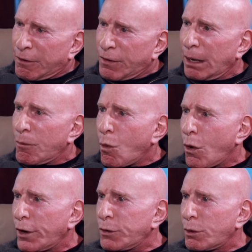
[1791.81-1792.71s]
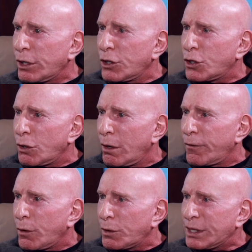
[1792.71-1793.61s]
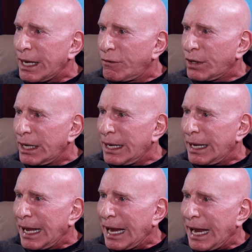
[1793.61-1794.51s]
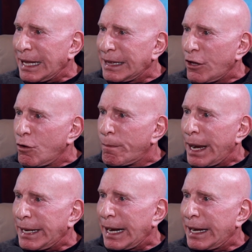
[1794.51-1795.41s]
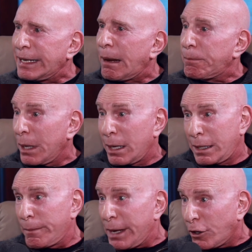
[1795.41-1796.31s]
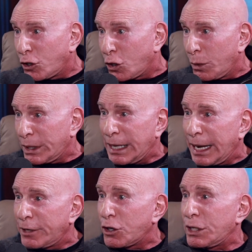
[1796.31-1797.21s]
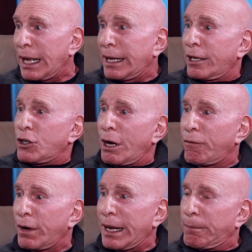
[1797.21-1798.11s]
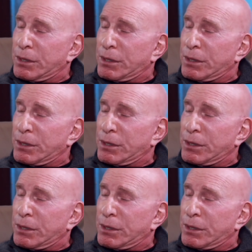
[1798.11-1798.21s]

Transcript: Philip, weren't you concerned for your safety and, and that you might end up uh, committing suicide just like Jeffrey